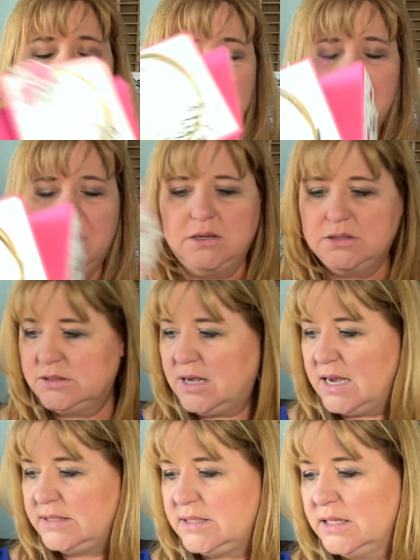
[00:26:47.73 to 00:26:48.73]
Oh,
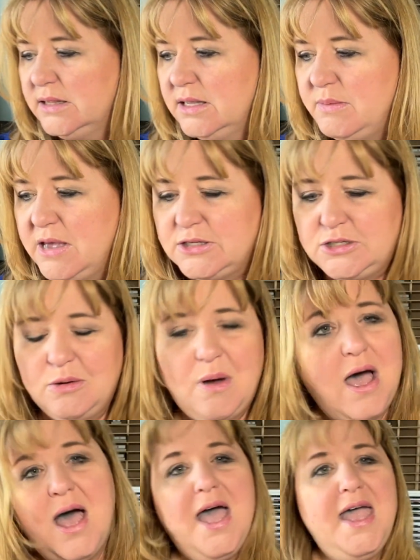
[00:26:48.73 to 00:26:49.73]
sky's the limit. So
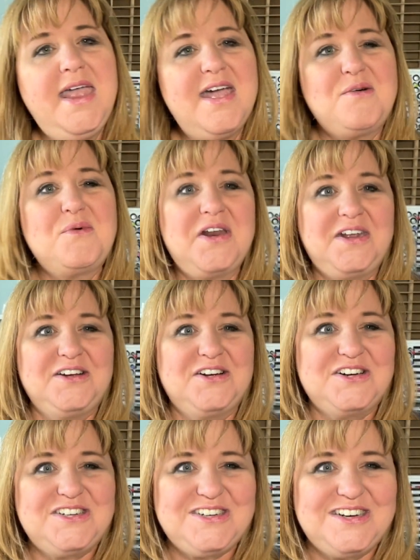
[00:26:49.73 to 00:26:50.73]
I want to
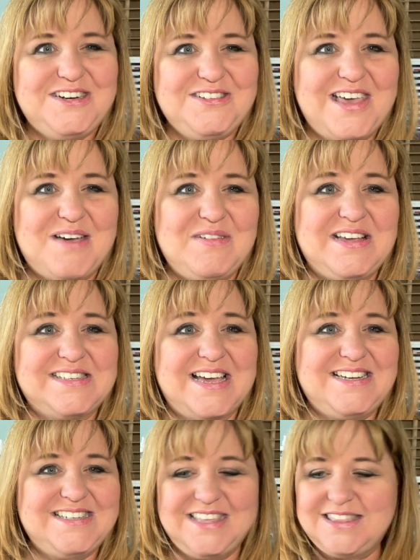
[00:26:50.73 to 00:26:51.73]
encourage you to do that because I
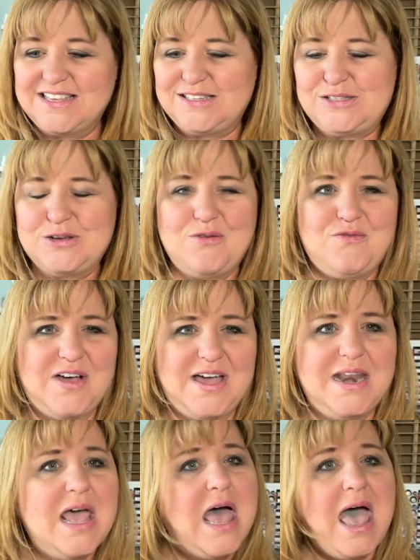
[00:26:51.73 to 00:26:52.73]
just think that's so
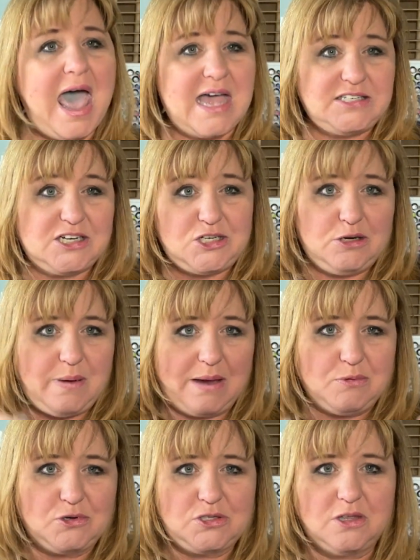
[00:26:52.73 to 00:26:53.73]
fun. Add tissue
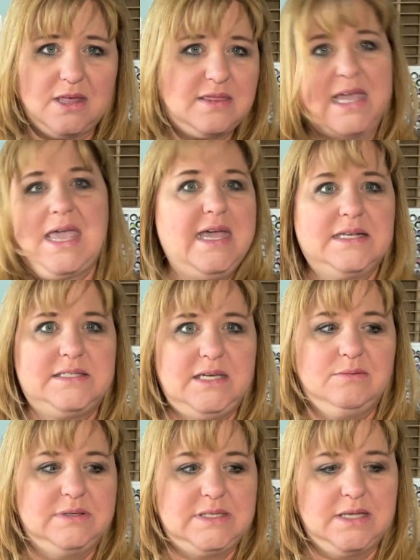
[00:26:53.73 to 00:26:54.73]
paper so that they can't see
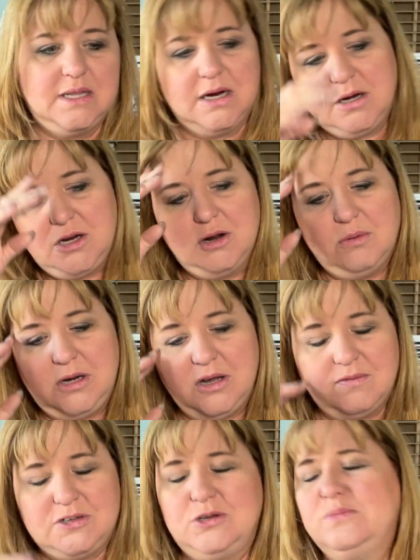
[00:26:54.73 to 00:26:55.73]
what's in there, you know, when you
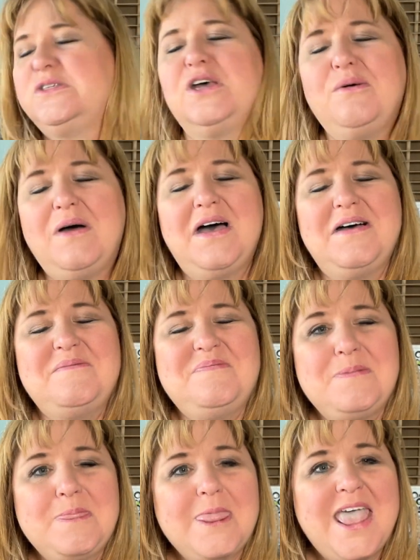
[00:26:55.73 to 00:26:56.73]
give it to them. So um,
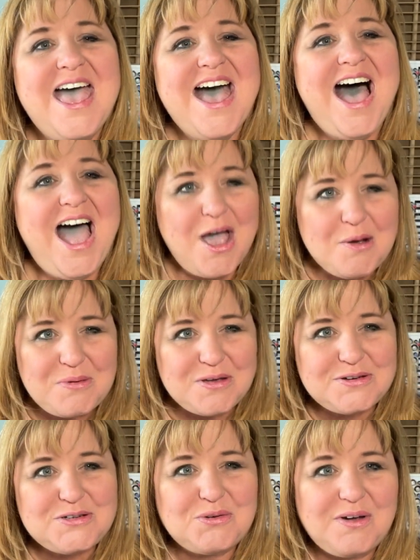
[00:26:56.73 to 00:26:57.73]
I hope you
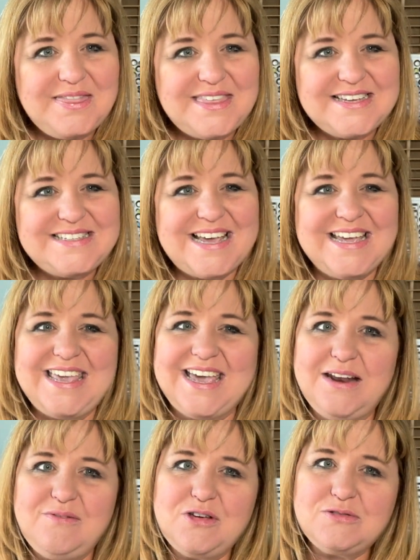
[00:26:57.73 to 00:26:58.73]
enjoyed this.
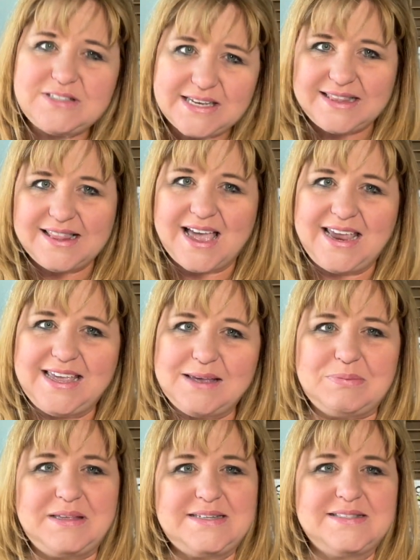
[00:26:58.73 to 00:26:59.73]
Again, if you did like it,
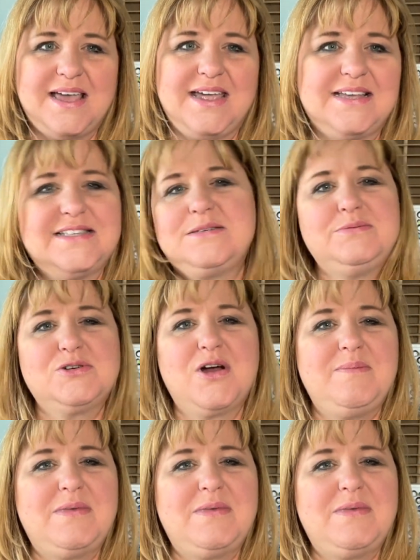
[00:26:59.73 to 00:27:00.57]
please like and subscribe.